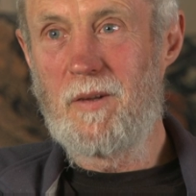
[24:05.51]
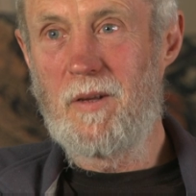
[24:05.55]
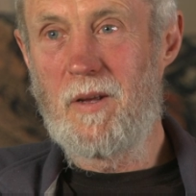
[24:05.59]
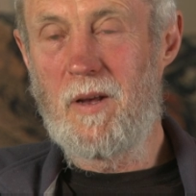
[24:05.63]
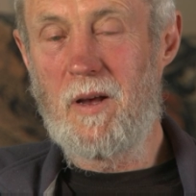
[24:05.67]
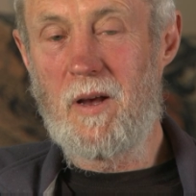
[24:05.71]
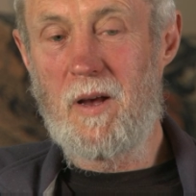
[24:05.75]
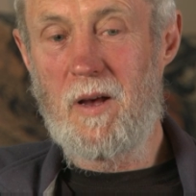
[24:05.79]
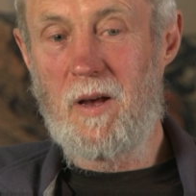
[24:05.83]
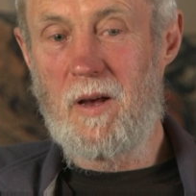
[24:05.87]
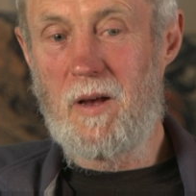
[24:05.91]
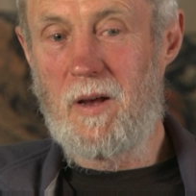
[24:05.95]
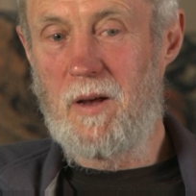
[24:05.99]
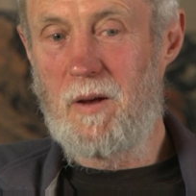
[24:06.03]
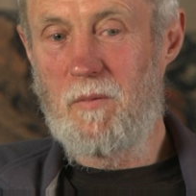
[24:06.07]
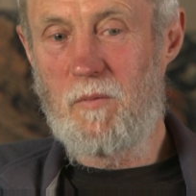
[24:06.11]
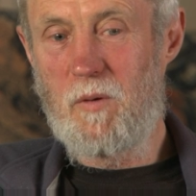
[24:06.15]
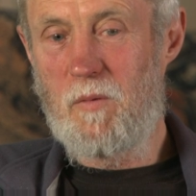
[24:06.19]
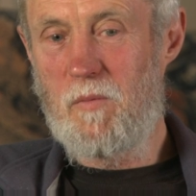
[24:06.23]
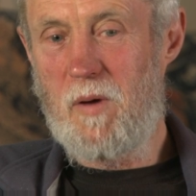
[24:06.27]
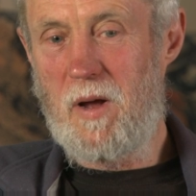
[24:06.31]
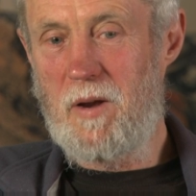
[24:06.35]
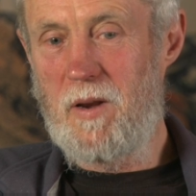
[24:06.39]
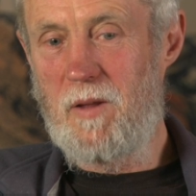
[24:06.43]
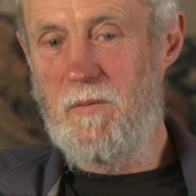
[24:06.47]

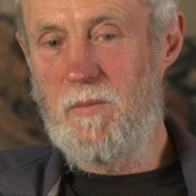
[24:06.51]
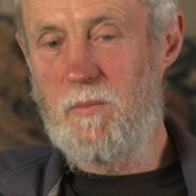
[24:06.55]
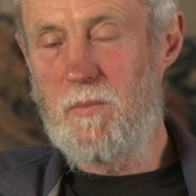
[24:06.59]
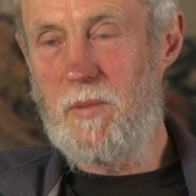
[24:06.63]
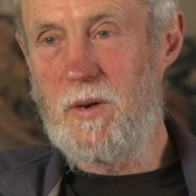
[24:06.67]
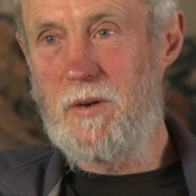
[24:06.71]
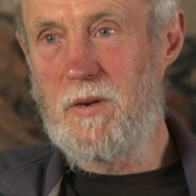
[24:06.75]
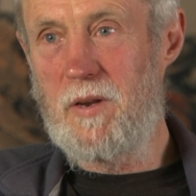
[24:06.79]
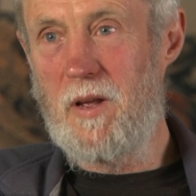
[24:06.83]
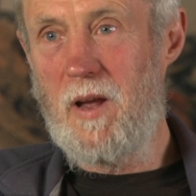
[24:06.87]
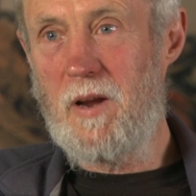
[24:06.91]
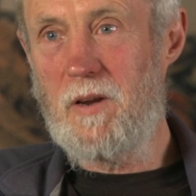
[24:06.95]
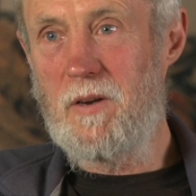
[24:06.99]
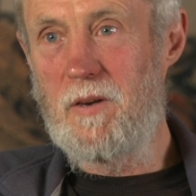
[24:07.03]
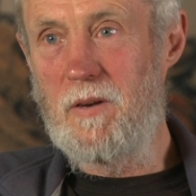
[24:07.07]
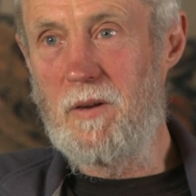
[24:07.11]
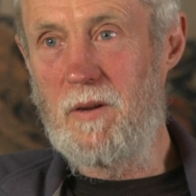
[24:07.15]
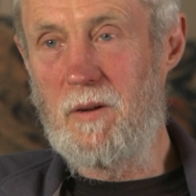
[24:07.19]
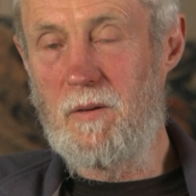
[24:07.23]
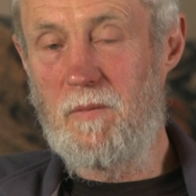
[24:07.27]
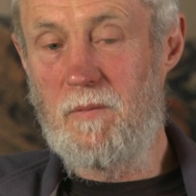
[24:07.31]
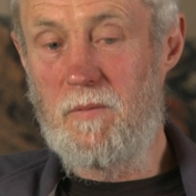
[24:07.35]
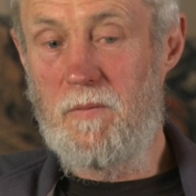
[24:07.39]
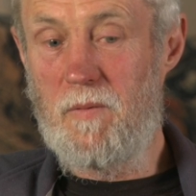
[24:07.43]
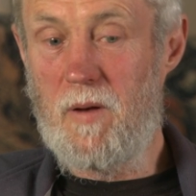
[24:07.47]
We won't even protect you.
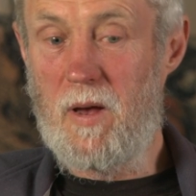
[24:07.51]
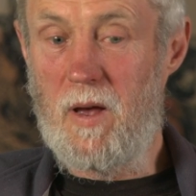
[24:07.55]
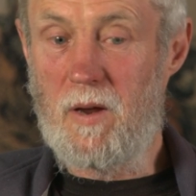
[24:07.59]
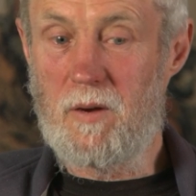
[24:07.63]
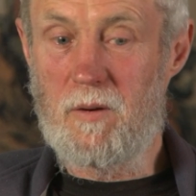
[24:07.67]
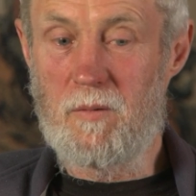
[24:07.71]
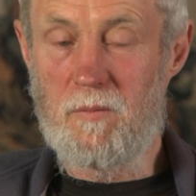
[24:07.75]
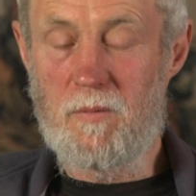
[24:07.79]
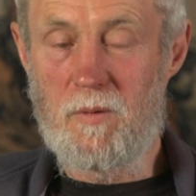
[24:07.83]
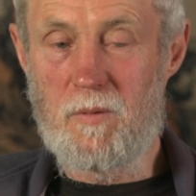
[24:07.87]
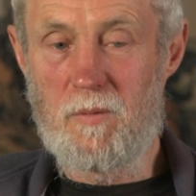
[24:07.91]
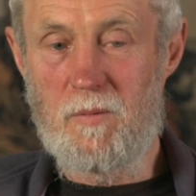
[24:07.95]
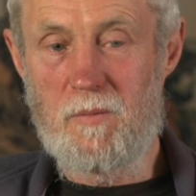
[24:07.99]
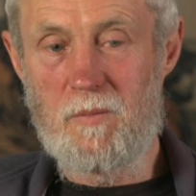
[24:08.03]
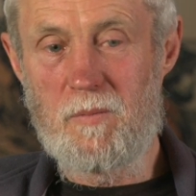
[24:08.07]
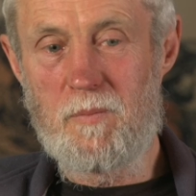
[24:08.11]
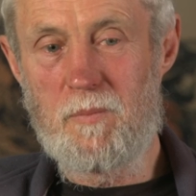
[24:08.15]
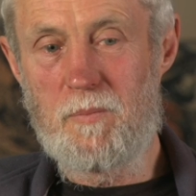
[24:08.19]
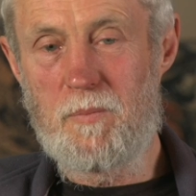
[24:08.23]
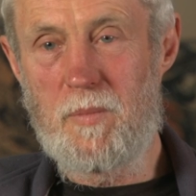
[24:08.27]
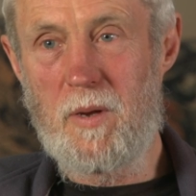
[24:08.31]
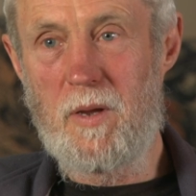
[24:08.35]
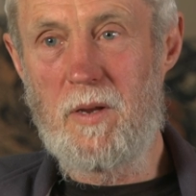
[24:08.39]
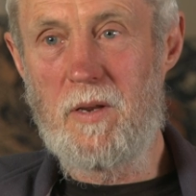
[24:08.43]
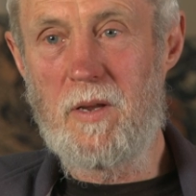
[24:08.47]
In fact, we'll
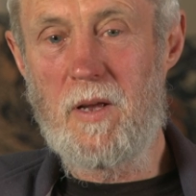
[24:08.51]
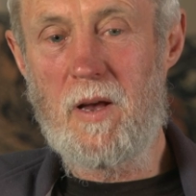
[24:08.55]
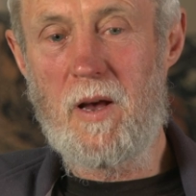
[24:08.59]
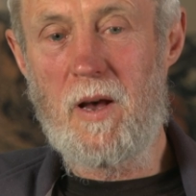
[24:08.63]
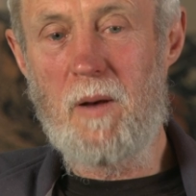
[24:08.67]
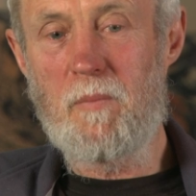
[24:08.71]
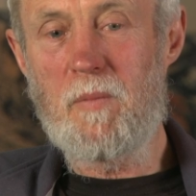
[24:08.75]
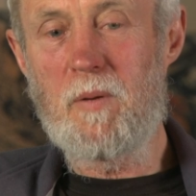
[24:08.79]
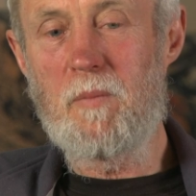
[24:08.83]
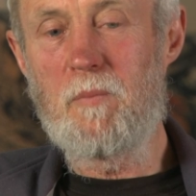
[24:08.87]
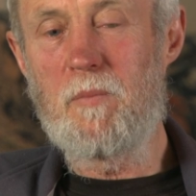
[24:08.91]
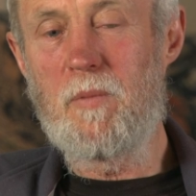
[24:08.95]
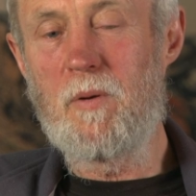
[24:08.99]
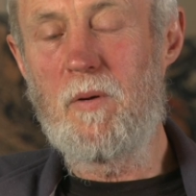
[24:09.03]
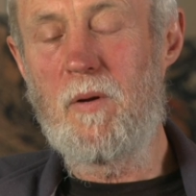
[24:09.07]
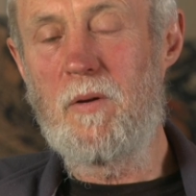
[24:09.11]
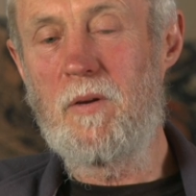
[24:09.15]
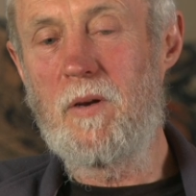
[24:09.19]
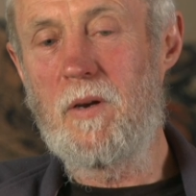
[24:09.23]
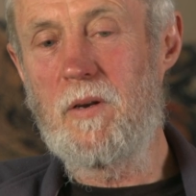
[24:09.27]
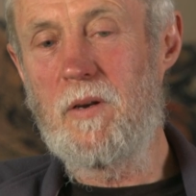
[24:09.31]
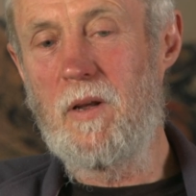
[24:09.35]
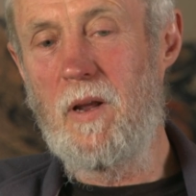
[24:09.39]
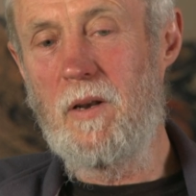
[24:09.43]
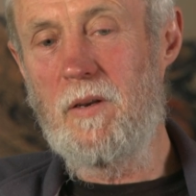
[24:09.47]
beat you up and
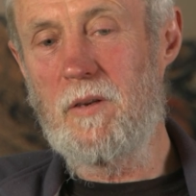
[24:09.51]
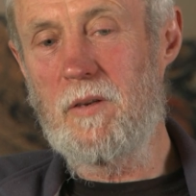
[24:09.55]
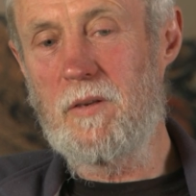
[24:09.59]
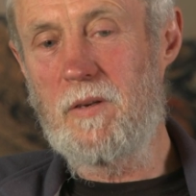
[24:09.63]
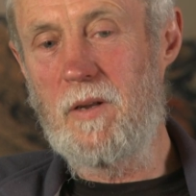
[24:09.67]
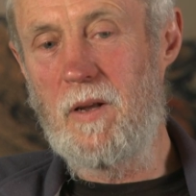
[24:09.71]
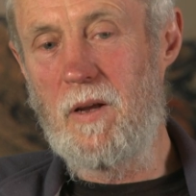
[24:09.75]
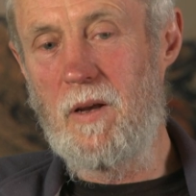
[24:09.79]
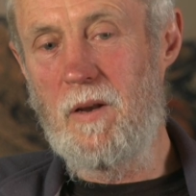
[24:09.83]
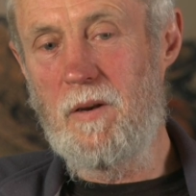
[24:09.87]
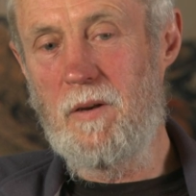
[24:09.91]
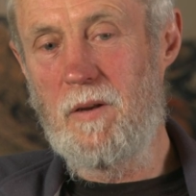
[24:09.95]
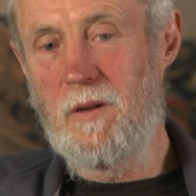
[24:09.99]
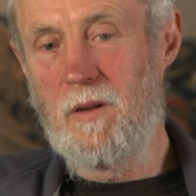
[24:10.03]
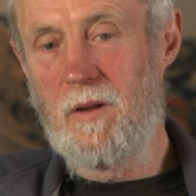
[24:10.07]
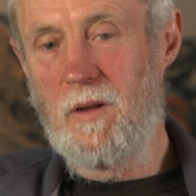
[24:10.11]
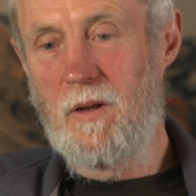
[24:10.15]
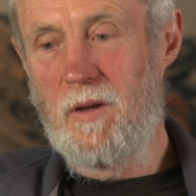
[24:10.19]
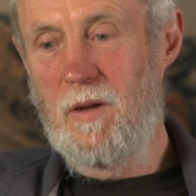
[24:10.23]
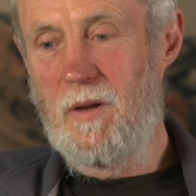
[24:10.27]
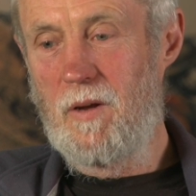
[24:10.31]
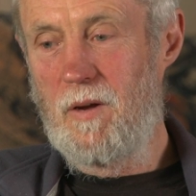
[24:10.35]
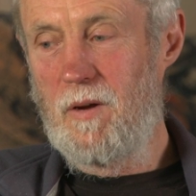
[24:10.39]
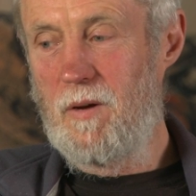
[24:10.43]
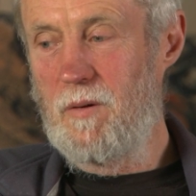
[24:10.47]
burn your tents down.
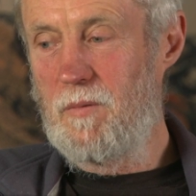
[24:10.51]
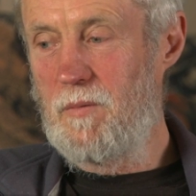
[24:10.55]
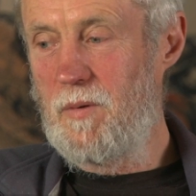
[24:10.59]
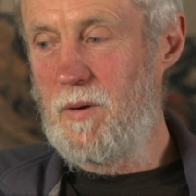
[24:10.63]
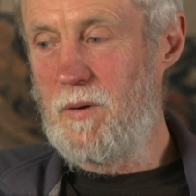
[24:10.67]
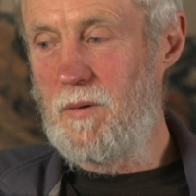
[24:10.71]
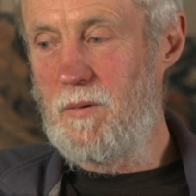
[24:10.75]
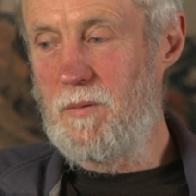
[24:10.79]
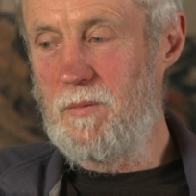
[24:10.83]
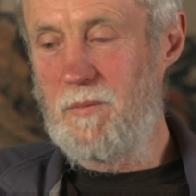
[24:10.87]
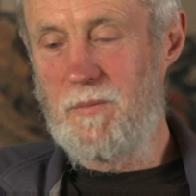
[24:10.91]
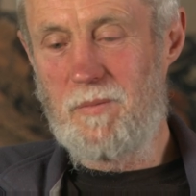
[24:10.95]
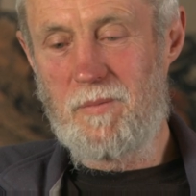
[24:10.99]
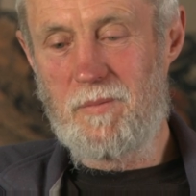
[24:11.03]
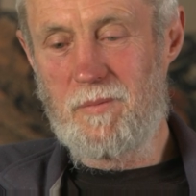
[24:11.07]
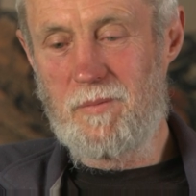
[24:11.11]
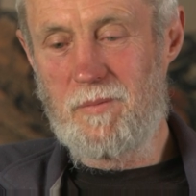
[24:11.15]
Won't